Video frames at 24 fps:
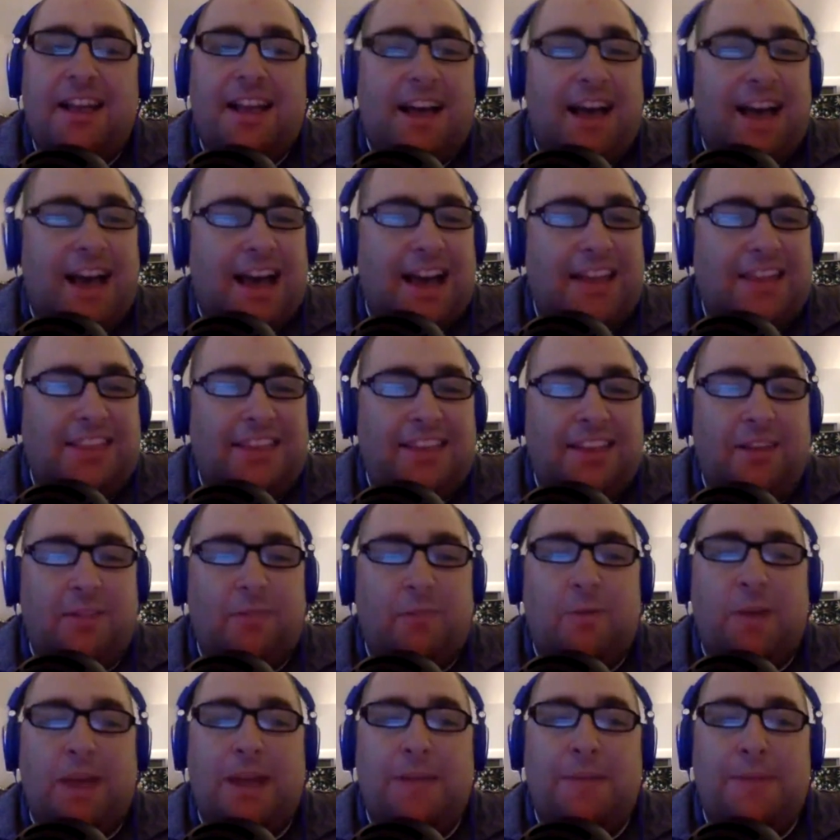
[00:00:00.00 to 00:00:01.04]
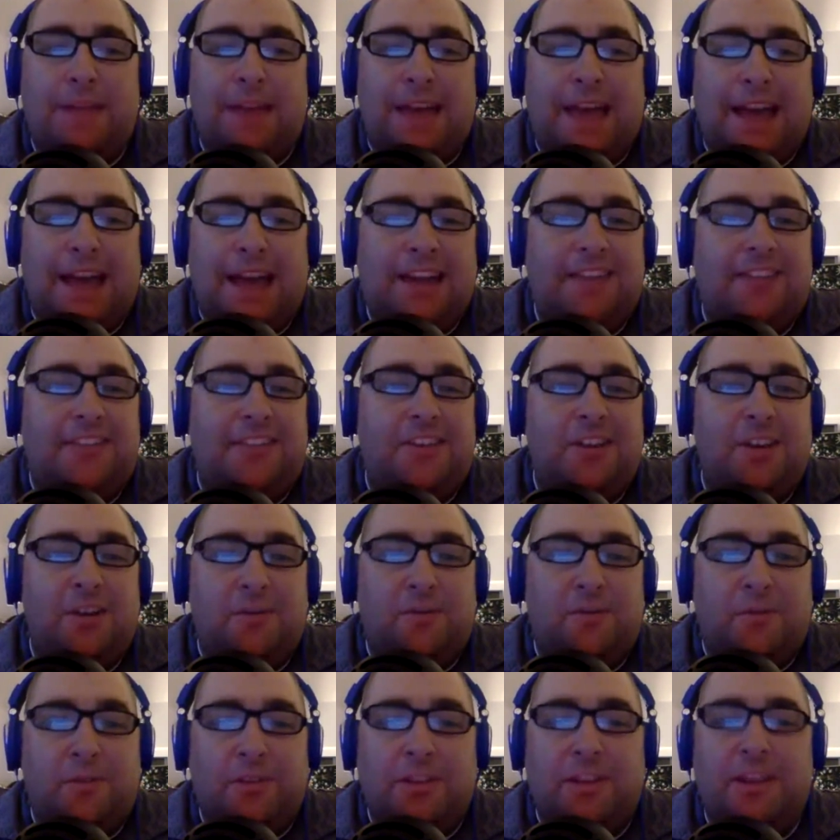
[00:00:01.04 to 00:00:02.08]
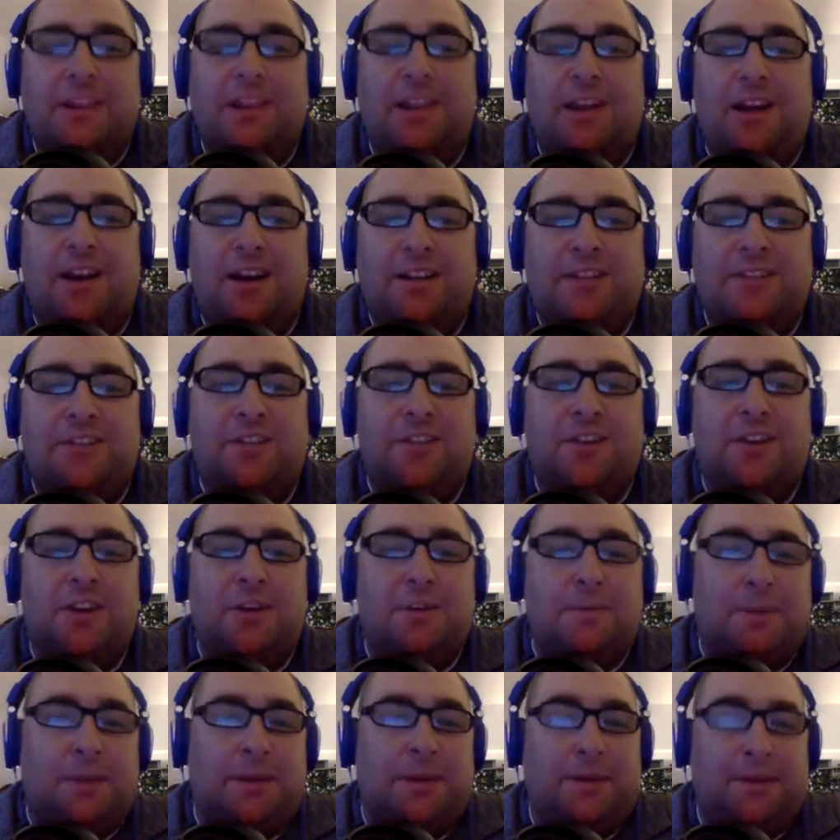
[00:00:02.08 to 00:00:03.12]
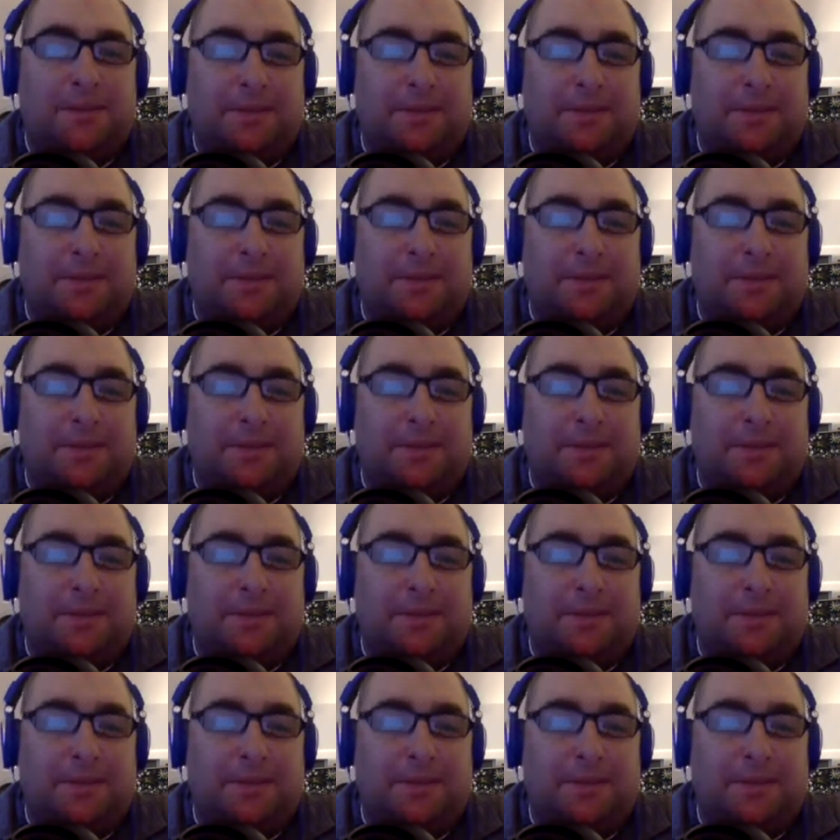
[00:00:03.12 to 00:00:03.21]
I think Ray Black is here for the long term